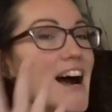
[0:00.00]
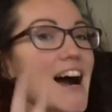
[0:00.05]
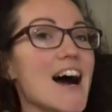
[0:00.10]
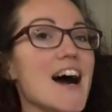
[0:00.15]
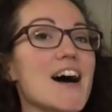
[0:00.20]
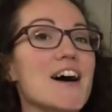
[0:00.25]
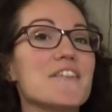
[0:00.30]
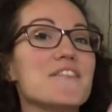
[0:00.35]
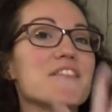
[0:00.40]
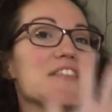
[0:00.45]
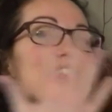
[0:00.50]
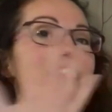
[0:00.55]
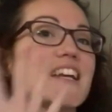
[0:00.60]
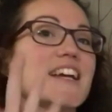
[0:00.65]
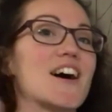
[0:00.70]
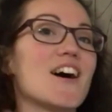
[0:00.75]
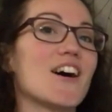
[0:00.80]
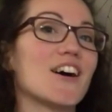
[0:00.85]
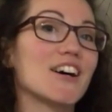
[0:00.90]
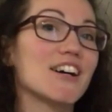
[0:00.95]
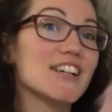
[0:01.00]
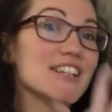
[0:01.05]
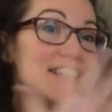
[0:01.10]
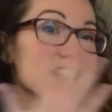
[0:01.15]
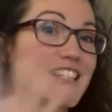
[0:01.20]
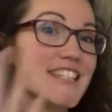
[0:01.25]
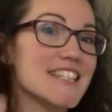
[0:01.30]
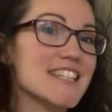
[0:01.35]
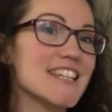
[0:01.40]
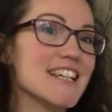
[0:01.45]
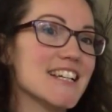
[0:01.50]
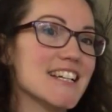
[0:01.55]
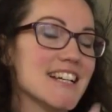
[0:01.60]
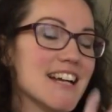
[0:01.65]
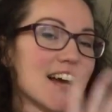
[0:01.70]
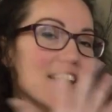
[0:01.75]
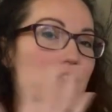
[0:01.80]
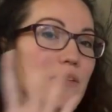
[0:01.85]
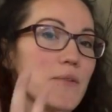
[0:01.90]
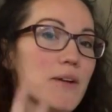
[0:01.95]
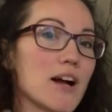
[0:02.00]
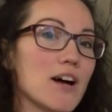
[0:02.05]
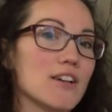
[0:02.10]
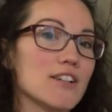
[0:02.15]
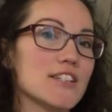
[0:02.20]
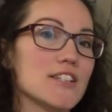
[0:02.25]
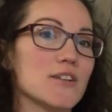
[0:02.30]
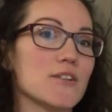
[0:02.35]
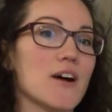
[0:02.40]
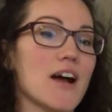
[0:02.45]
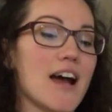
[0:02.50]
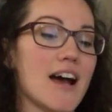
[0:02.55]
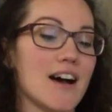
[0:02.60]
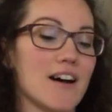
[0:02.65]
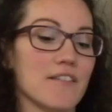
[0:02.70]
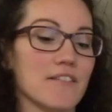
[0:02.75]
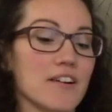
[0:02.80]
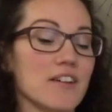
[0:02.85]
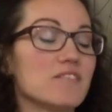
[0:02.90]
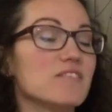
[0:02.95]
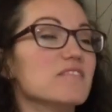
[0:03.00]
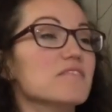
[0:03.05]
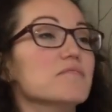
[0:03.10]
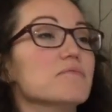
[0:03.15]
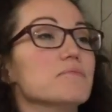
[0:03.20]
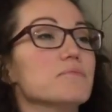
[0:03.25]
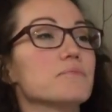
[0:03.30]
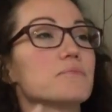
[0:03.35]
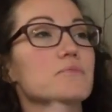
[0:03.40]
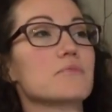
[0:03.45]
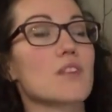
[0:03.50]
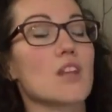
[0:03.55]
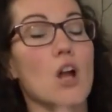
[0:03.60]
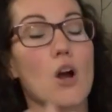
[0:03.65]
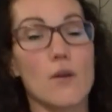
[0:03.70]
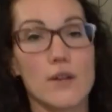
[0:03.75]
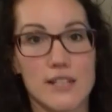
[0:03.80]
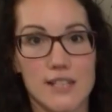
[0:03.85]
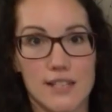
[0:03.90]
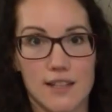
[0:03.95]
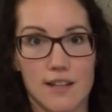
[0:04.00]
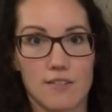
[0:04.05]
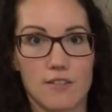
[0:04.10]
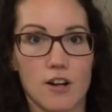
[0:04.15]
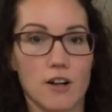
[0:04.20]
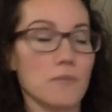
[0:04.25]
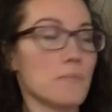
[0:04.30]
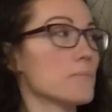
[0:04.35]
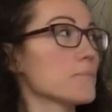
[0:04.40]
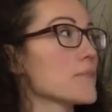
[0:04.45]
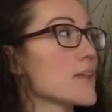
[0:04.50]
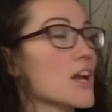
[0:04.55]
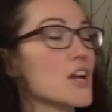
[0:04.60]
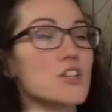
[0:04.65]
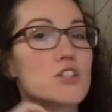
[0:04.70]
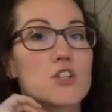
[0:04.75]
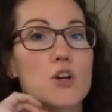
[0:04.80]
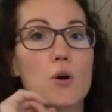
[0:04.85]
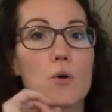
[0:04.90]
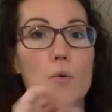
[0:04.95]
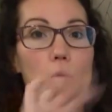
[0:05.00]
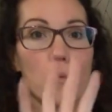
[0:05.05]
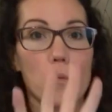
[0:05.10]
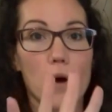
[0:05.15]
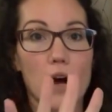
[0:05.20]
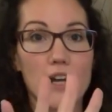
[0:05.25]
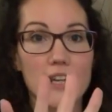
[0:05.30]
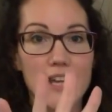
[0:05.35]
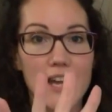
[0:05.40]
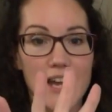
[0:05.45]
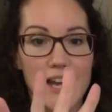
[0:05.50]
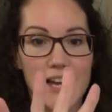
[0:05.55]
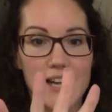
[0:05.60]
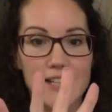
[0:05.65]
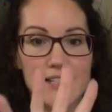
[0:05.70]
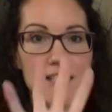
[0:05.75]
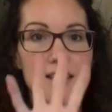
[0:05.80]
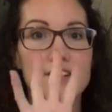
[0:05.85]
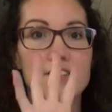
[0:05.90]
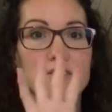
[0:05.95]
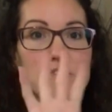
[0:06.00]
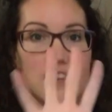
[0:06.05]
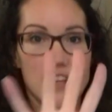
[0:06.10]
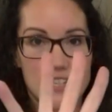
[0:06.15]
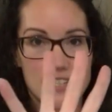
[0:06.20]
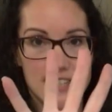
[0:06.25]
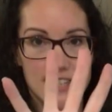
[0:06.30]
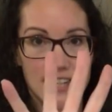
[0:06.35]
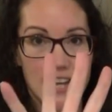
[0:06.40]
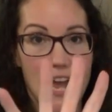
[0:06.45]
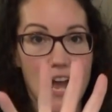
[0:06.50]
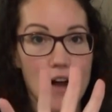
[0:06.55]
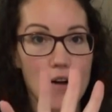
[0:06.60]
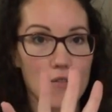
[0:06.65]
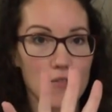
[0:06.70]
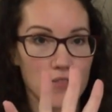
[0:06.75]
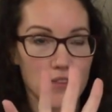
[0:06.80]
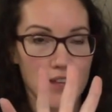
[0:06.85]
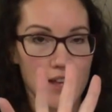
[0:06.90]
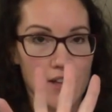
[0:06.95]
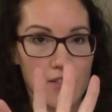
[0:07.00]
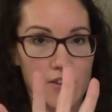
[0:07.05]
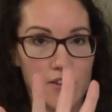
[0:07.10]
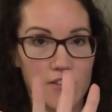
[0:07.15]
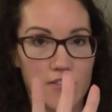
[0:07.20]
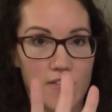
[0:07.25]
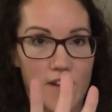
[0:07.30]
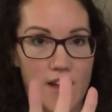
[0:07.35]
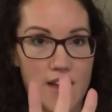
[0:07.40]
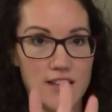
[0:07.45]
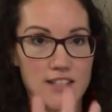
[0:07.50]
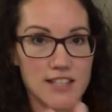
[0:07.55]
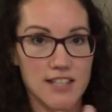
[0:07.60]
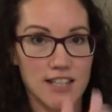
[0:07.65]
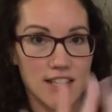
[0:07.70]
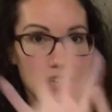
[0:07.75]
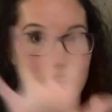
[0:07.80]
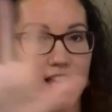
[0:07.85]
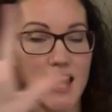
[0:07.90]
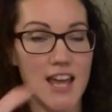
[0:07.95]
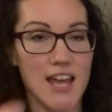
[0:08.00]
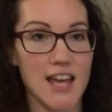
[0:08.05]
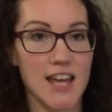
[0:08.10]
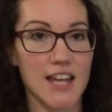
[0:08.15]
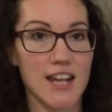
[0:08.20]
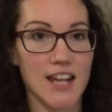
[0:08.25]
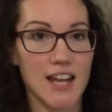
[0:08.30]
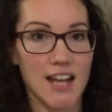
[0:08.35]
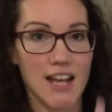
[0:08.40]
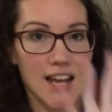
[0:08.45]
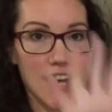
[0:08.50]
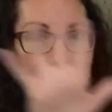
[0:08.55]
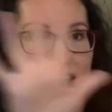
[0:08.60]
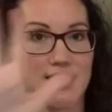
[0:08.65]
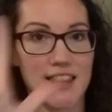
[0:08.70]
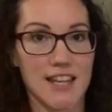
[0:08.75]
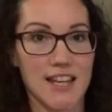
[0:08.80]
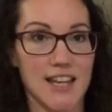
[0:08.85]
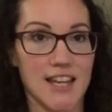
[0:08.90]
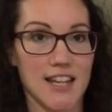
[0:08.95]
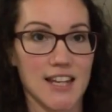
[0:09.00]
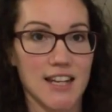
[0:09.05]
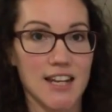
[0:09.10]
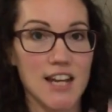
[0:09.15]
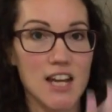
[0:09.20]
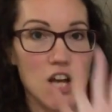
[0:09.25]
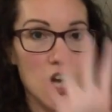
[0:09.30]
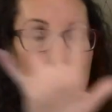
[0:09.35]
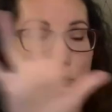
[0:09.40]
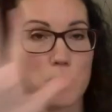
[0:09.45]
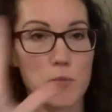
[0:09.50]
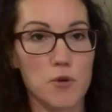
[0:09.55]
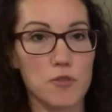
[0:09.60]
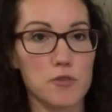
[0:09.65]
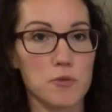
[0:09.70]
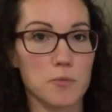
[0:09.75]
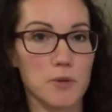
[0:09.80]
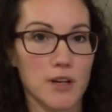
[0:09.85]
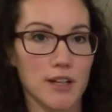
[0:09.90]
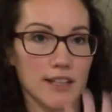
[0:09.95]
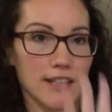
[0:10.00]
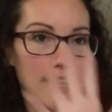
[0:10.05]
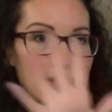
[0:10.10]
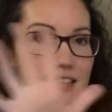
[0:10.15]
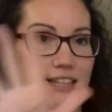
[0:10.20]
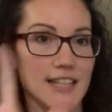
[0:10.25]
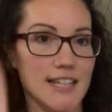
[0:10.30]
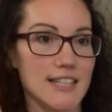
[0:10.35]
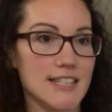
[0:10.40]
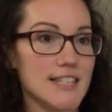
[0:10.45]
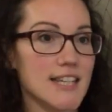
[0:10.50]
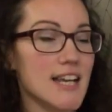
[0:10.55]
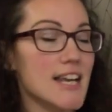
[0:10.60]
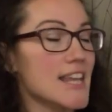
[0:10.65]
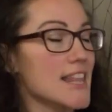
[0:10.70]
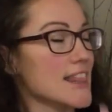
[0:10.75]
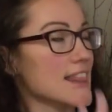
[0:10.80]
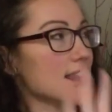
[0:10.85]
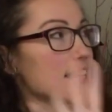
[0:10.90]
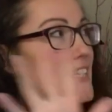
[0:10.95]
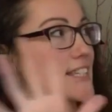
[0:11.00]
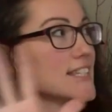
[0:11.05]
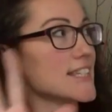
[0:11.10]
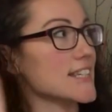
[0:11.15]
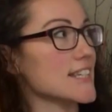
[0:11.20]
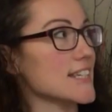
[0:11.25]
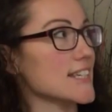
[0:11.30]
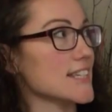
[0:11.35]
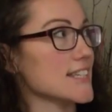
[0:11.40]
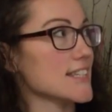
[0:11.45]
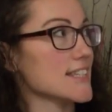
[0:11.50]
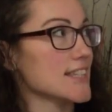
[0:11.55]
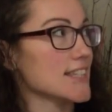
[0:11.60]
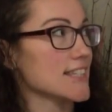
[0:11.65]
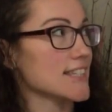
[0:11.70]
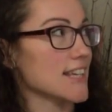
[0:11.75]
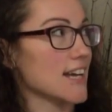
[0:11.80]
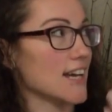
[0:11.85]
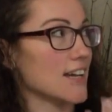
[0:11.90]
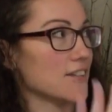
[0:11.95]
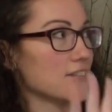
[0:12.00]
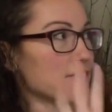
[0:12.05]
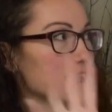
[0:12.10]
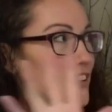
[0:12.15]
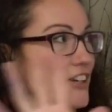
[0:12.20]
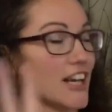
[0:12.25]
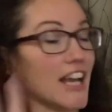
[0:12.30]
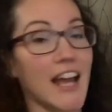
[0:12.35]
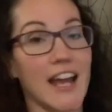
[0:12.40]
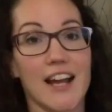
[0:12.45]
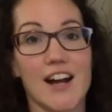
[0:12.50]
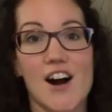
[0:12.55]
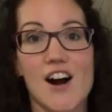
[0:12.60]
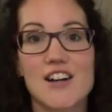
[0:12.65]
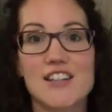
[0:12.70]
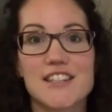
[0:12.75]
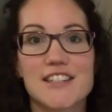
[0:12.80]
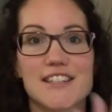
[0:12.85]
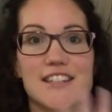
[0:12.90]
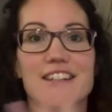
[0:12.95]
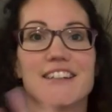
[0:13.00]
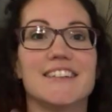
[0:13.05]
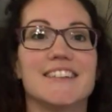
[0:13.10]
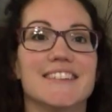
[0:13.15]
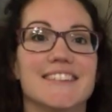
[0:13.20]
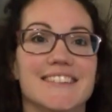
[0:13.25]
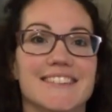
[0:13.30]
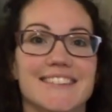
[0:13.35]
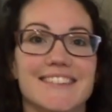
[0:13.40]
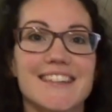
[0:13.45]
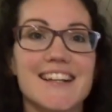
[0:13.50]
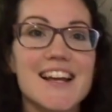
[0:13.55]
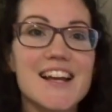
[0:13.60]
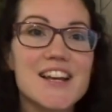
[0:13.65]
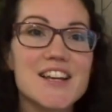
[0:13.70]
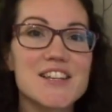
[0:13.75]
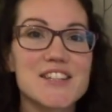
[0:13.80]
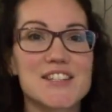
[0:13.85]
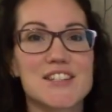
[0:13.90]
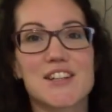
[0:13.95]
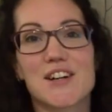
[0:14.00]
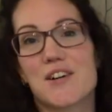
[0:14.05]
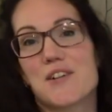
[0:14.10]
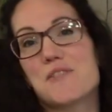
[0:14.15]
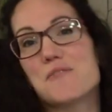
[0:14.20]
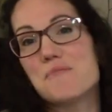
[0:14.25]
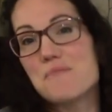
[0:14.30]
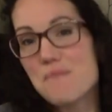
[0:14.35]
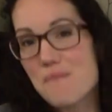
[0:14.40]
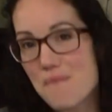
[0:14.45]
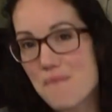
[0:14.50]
of the arts. And then we also have, oh, I did that wrong. So one hand facing out, the other facing in, and then move them around like this. This is the sign for chaos. So,